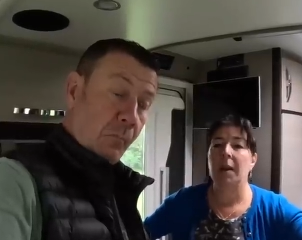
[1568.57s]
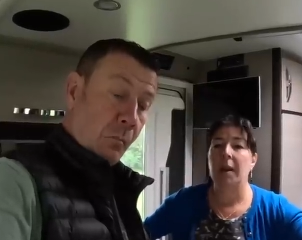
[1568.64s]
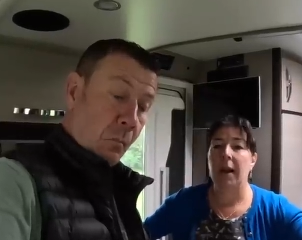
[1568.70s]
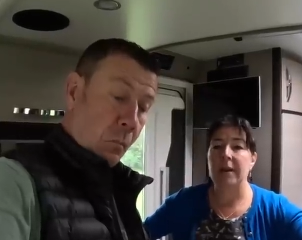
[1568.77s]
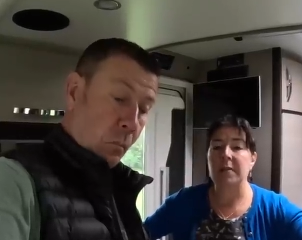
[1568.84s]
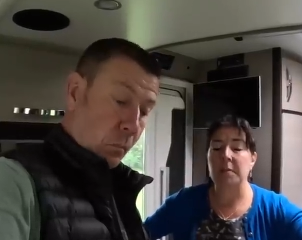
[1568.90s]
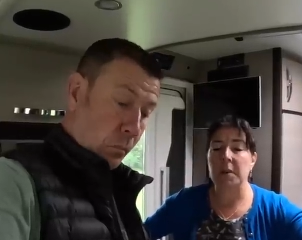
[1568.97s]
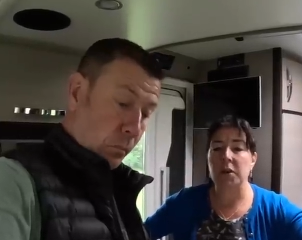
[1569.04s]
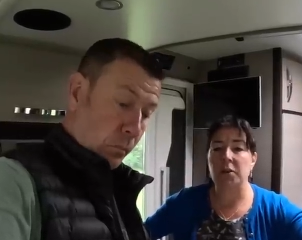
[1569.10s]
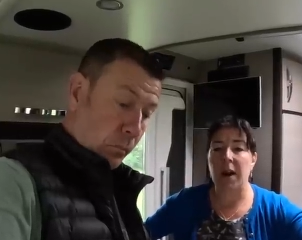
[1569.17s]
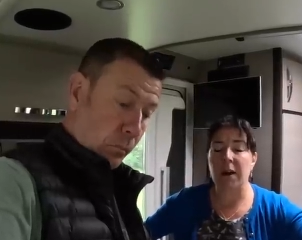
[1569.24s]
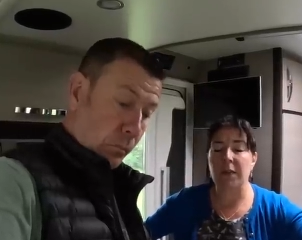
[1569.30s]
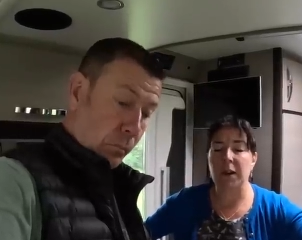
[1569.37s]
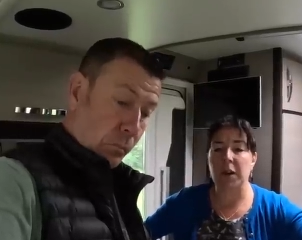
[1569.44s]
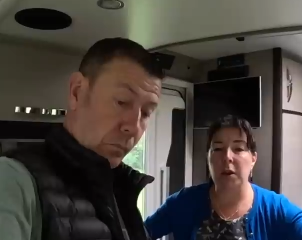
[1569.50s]
Speaker 1: as we're
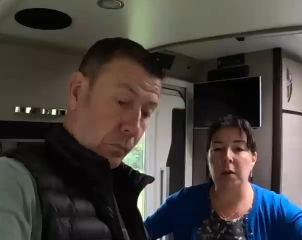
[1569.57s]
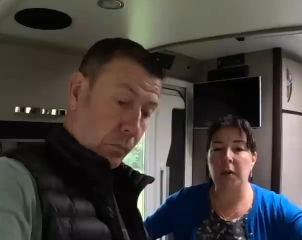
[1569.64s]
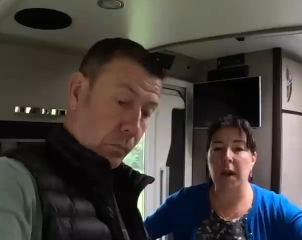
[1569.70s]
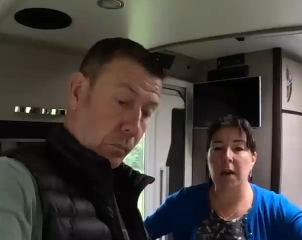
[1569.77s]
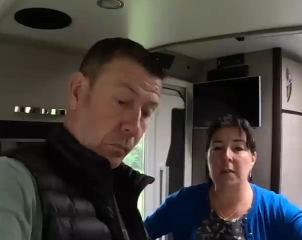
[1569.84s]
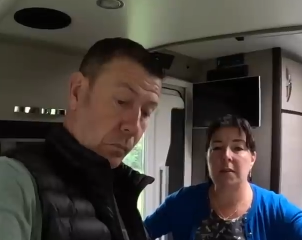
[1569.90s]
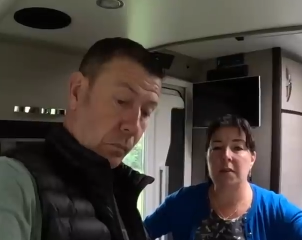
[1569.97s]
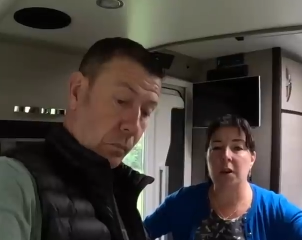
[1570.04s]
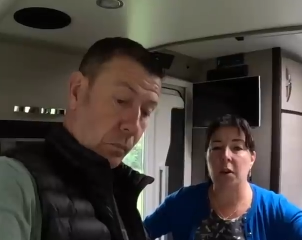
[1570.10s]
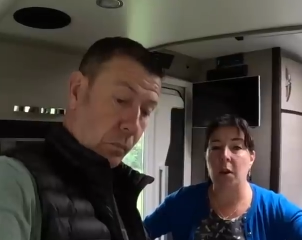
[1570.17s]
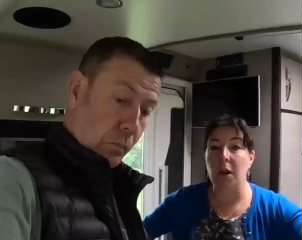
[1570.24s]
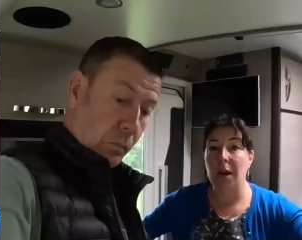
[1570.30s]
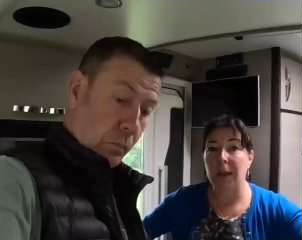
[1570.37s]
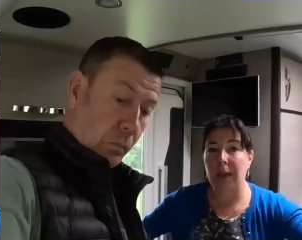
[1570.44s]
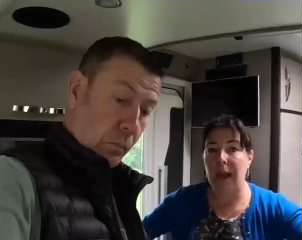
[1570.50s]
driving over, so
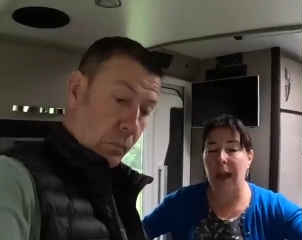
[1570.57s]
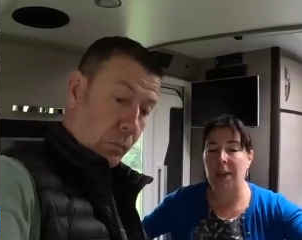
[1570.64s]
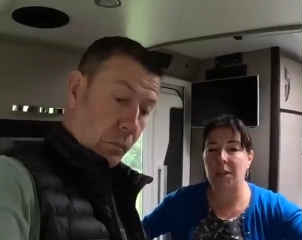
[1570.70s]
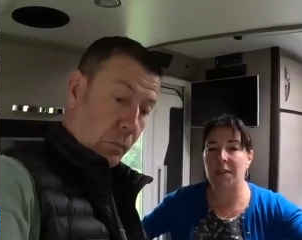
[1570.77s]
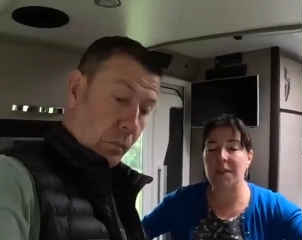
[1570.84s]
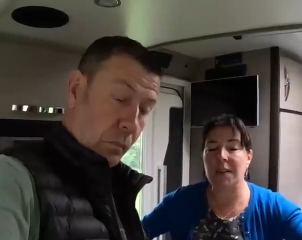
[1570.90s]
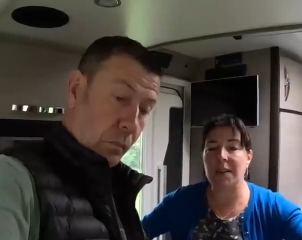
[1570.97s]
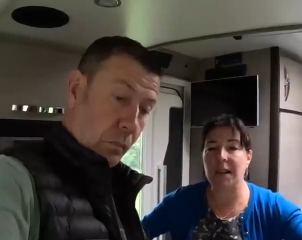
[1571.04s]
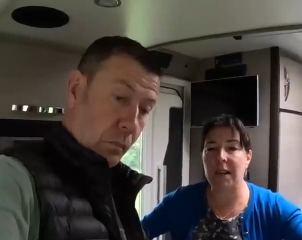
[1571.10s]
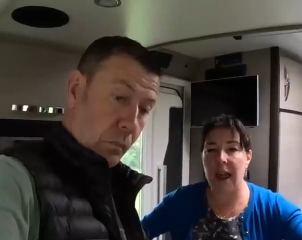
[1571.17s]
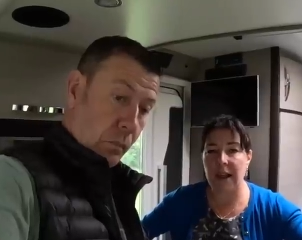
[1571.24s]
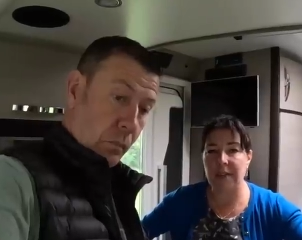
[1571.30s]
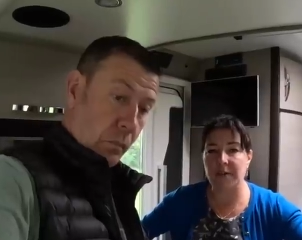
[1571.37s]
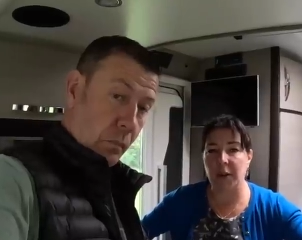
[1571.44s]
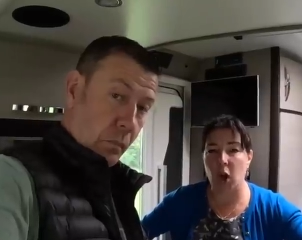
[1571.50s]
catch us in the
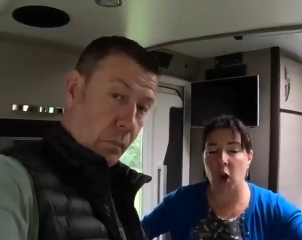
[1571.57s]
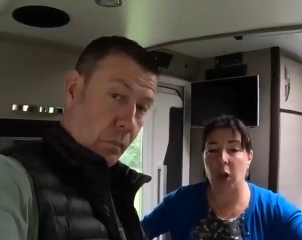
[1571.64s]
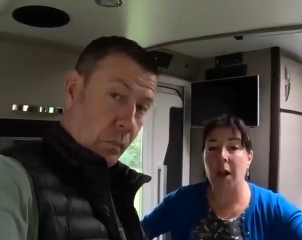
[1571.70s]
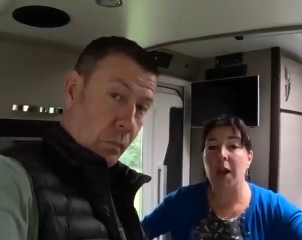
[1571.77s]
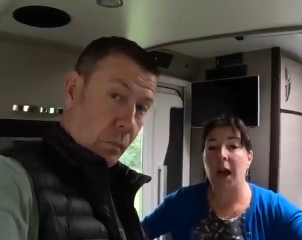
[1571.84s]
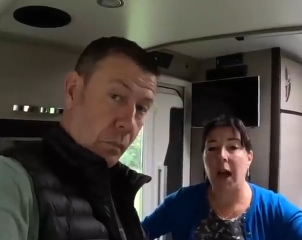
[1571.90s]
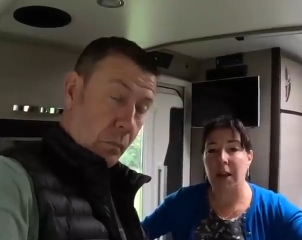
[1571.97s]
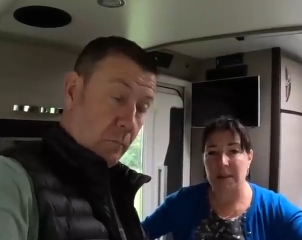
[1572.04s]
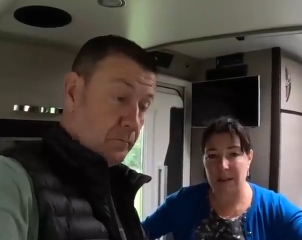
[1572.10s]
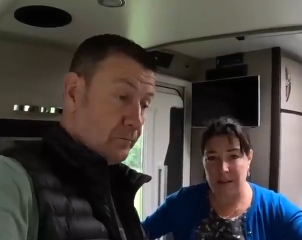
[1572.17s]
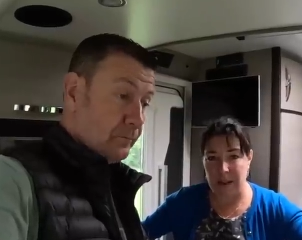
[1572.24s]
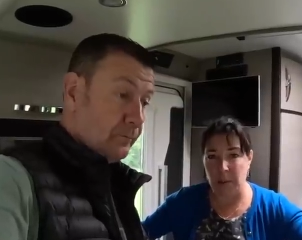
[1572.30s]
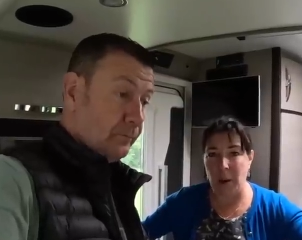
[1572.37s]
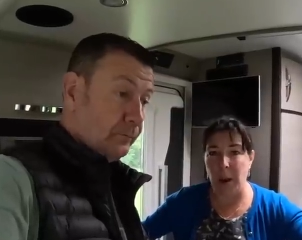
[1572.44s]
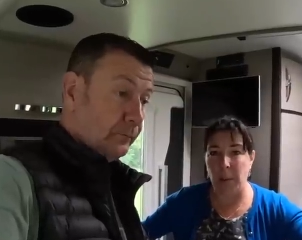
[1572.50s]
next vlog and
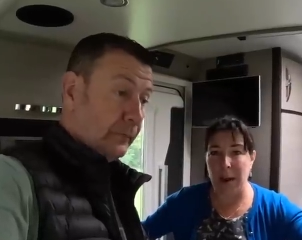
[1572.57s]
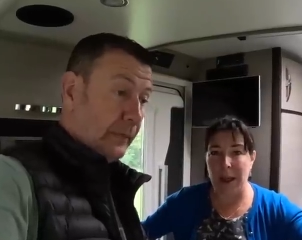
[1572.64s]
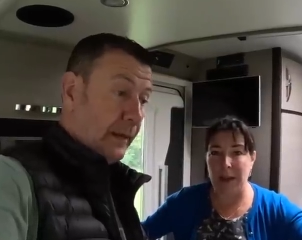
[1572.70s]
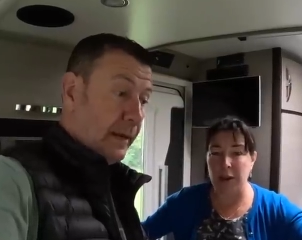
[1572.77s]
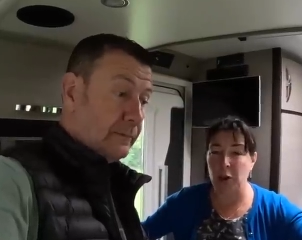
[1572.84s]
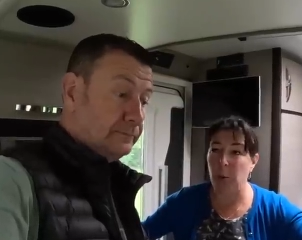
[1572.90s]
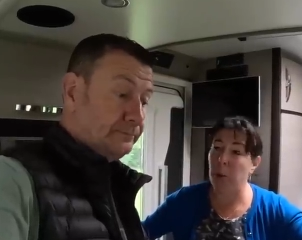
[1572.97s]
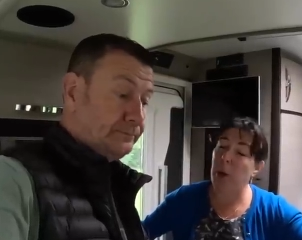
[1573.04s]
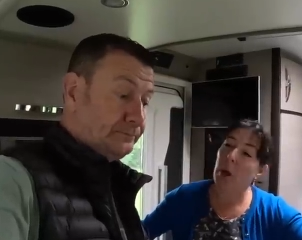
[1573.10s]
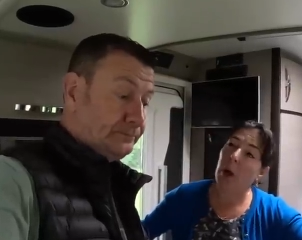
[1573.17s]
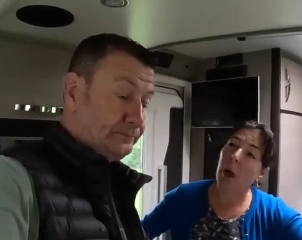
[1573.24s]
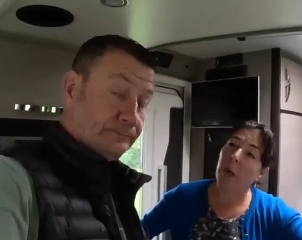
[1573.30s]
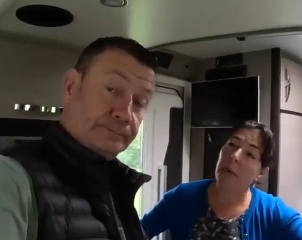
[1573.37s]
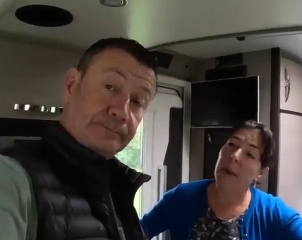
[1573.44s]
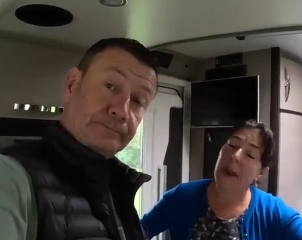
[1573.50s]
see where we end up
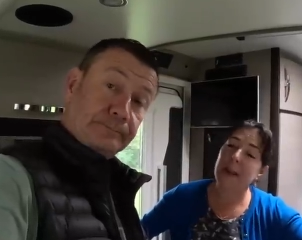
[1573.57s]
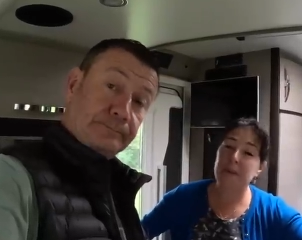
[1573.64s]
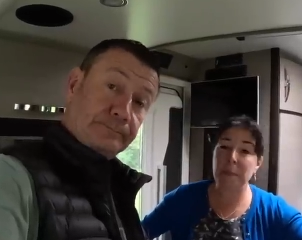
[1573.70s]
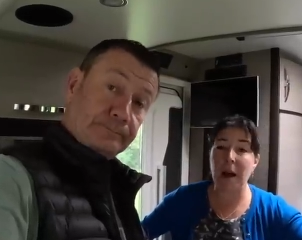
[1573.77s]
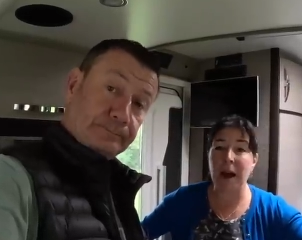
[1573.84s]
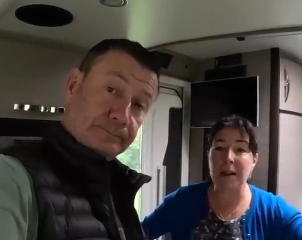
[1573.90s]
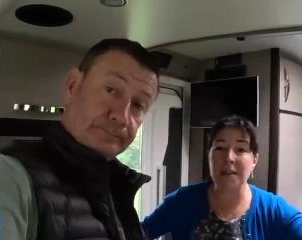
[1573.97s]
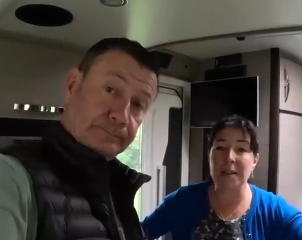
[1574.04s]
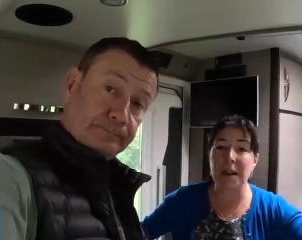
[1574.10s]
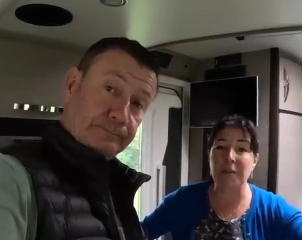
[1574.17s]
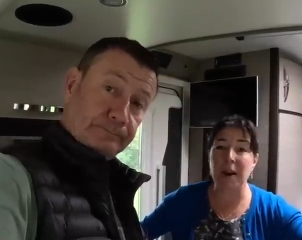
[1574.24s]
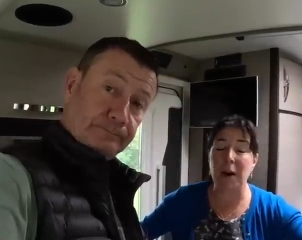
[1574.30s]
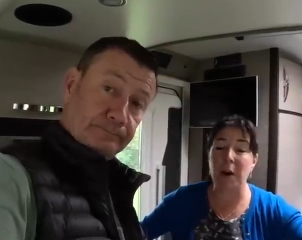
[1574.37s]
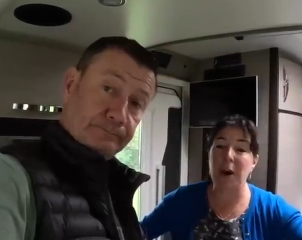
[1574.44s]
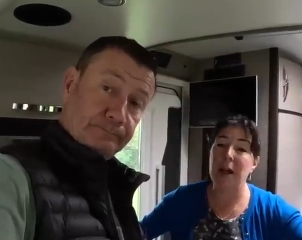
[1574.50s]
on the next part of
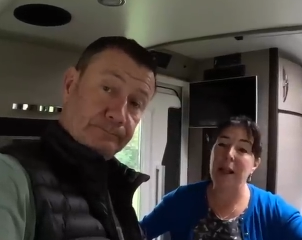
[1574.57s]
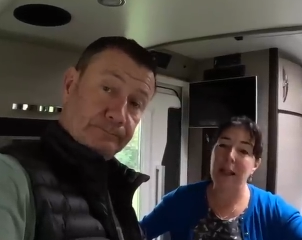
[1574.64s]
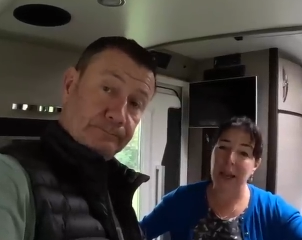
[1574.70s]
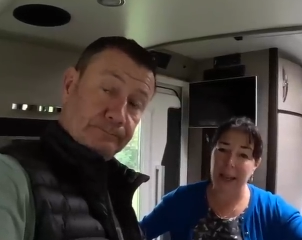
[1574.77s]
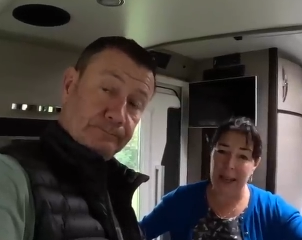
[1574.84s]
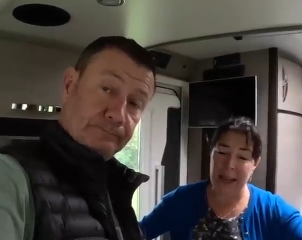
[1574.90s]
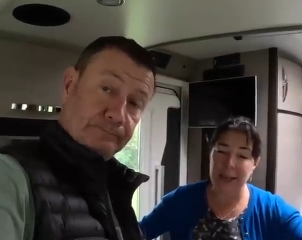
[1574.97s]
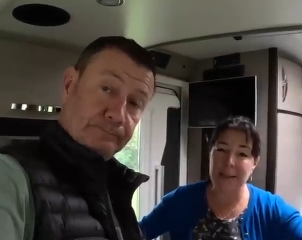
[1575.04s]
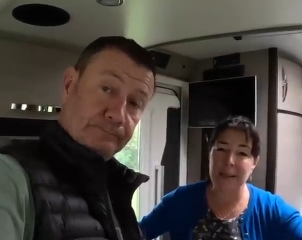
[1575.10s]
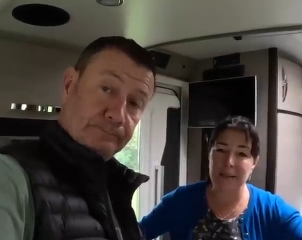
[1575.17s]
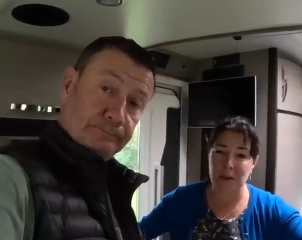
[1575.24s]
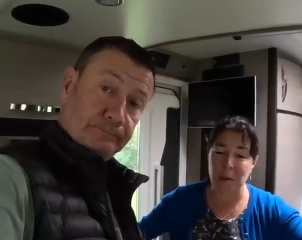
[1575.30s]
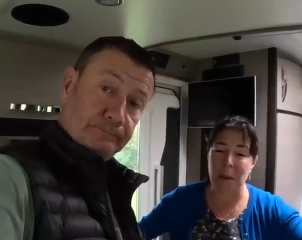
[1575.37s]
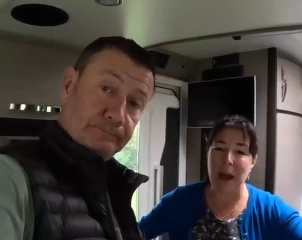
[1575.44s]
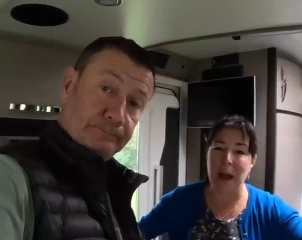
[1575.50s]
our late
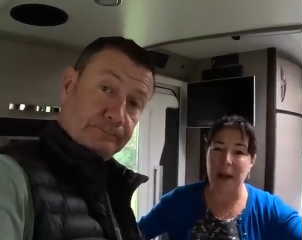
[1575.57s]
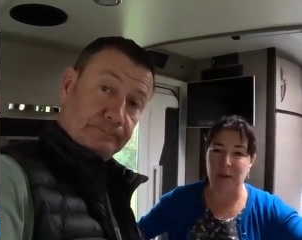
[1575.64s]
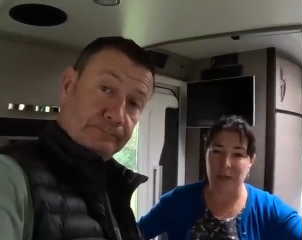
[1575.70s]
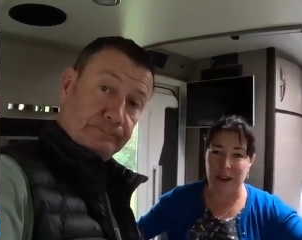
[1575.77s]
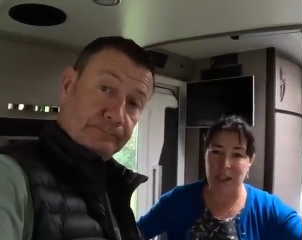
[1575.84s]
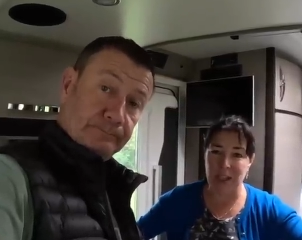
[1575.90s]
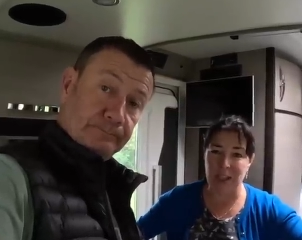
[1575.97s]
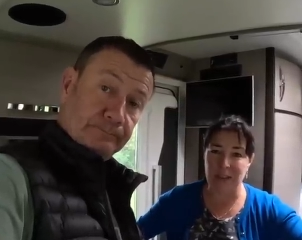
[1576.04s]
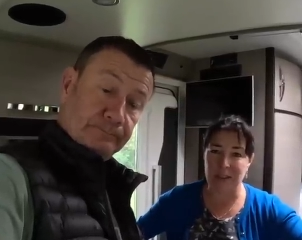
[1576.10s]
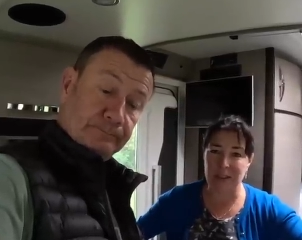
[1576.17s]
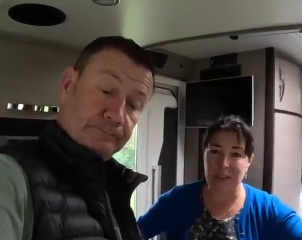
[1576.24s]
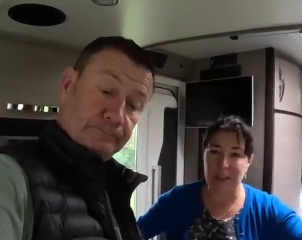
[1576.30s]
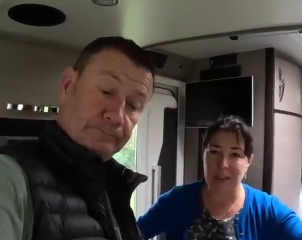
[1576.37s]
summer adventures.